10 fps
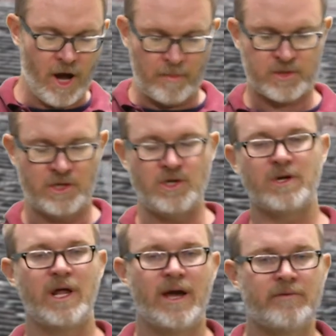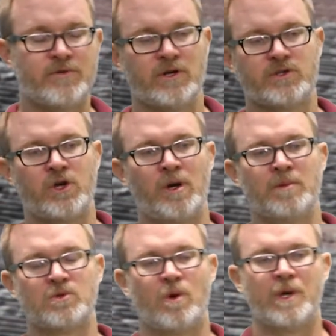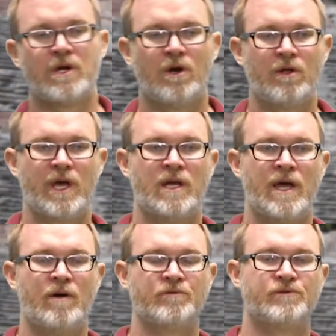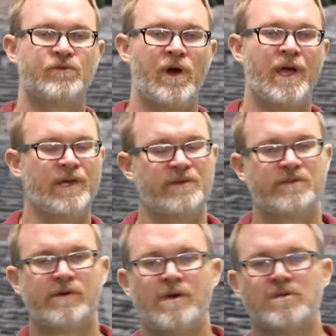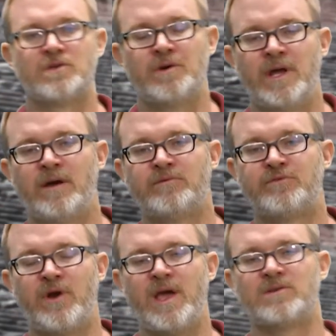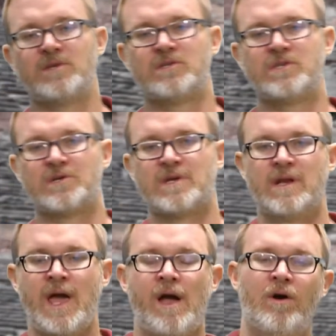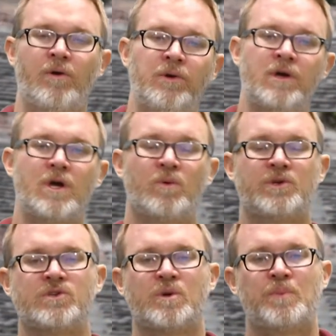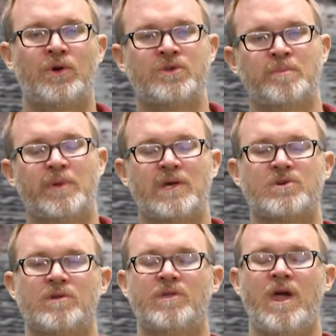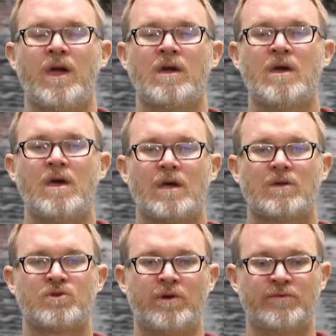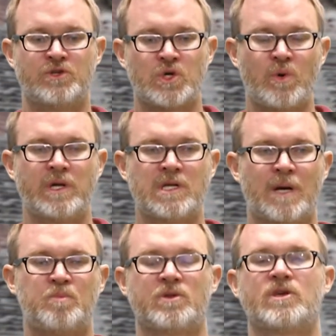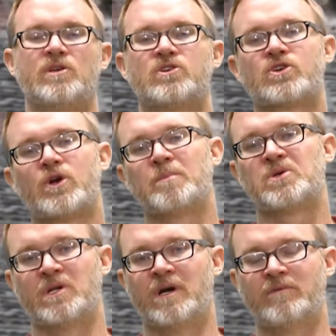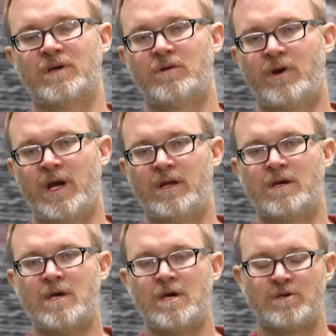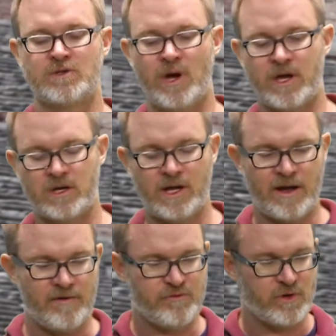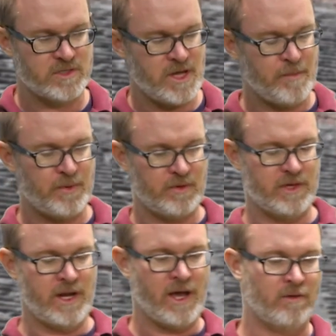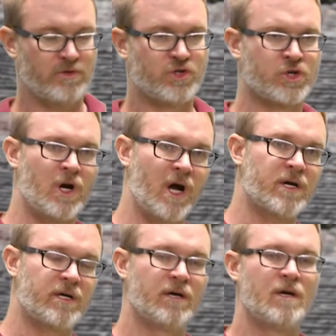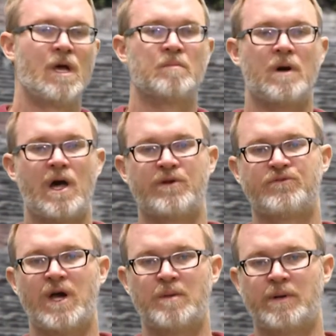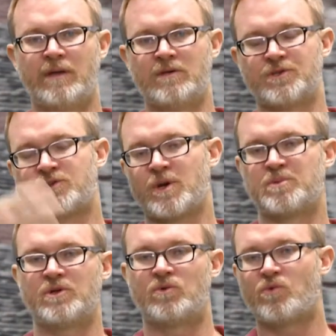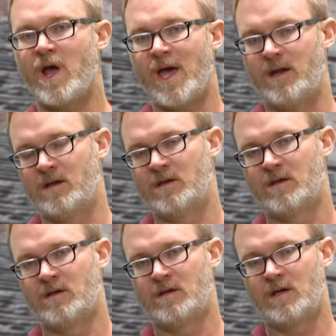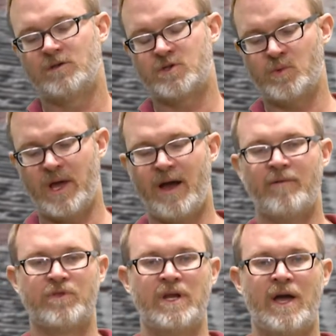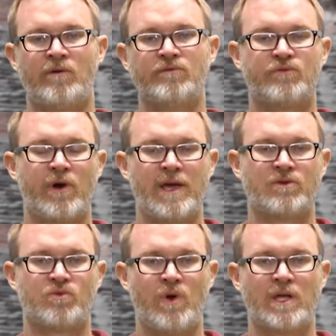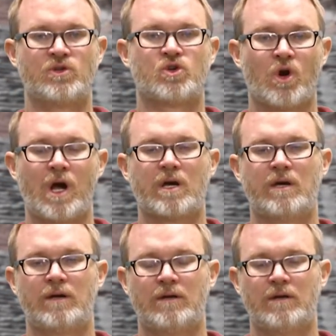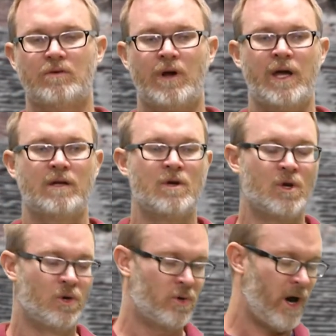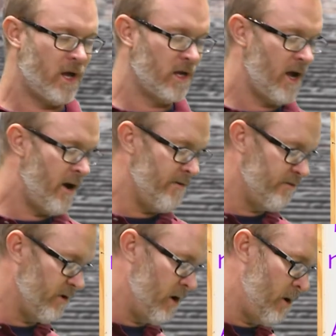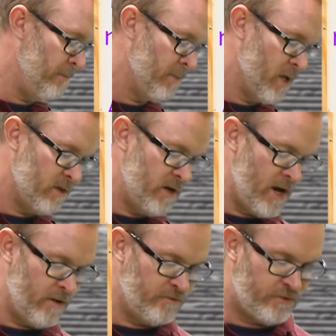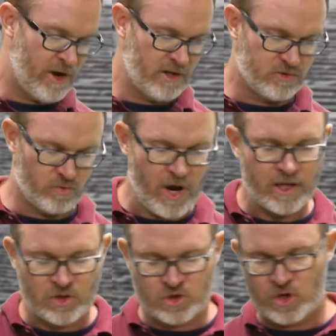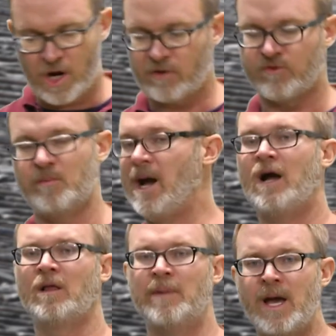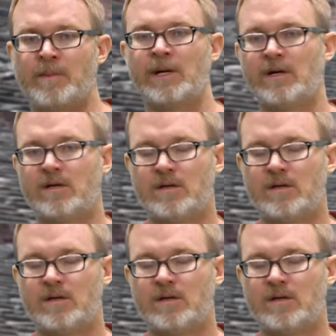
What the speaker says: option you can have for a term is what we call a noun phrase. So a noun phrase is just a noun, which is a person, place, or thing, sort of joined up with a description of it, right? So I could have, for example, the noun truck modified by the description red. And so we have the noun phrase red truck, right? Or I could have the noun phrase red truck from Alabama,